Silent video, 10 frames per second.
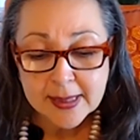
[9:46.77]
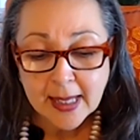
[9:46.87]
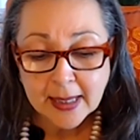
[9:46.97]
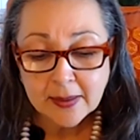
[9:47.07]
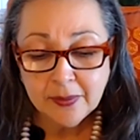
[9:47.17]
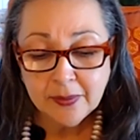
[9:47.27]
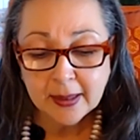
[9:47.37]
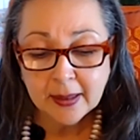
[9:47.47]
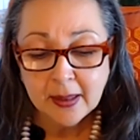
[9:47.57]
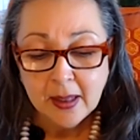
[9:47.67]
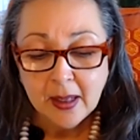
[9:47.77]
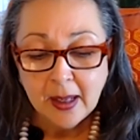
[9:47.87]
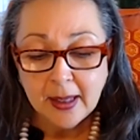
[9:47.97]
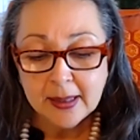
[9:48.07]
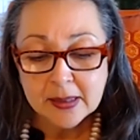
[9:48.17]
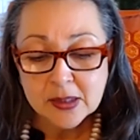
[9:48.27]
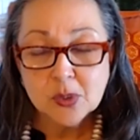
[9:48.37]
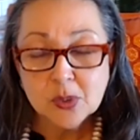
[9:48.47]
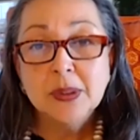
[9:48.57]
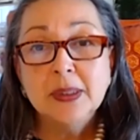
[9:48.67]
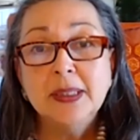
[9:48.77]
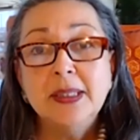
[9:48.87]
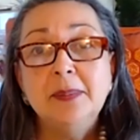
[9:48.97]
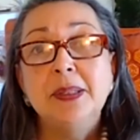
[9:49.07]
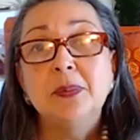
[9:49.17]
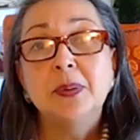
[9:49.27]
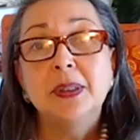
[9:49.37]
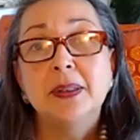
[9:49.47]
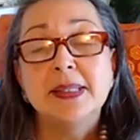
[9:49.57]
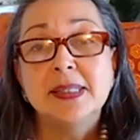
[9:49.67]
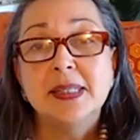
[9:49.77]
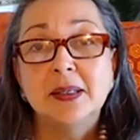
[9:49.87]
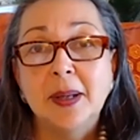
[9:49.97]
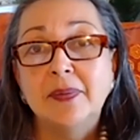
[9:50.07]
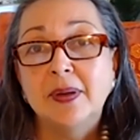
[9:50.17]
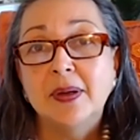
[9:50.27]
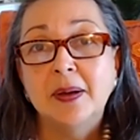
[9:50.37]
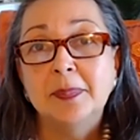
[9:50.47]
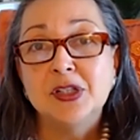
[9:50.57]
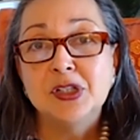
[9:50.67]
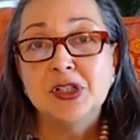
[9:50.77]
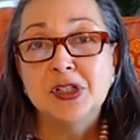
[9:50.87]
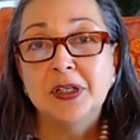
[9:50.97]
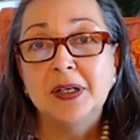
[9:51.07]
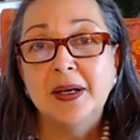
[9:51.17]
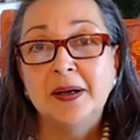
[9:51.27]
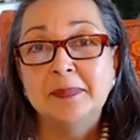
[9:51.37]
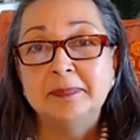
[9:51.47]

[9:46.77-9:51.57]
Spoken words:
The second thing is to really be realistic about the competition.